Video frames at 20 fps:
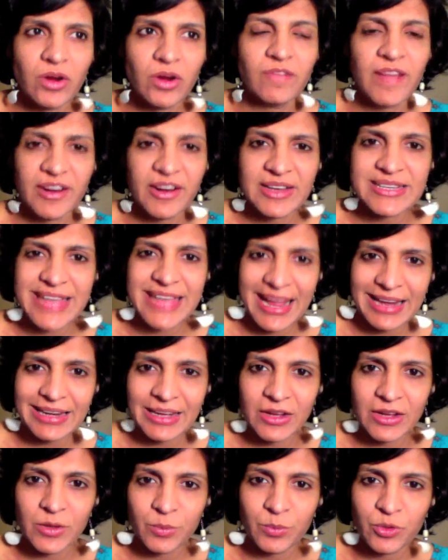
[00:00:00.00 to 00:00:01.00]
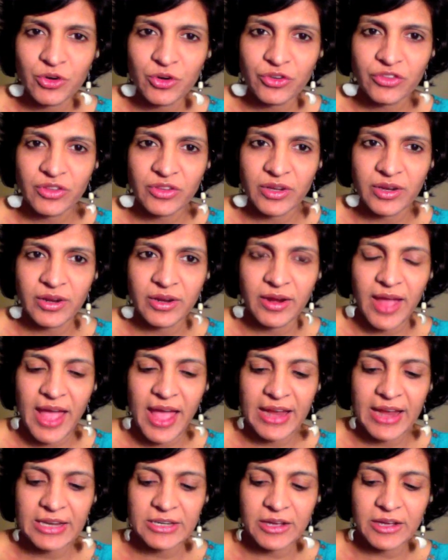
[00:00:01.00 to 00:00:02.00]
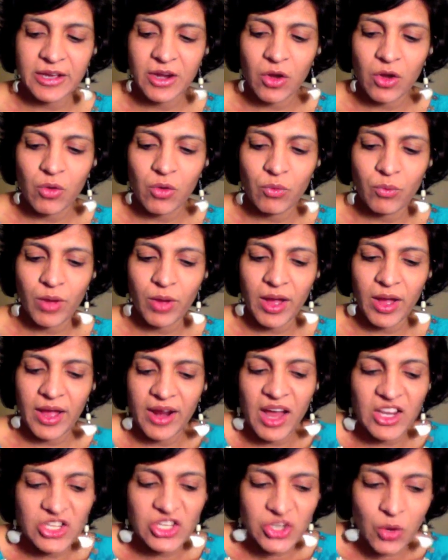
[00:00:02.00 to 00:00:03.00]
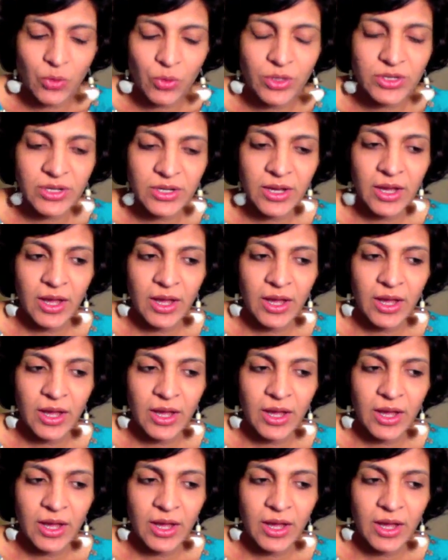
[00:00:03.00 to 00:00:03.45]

a very technical person, and I don't,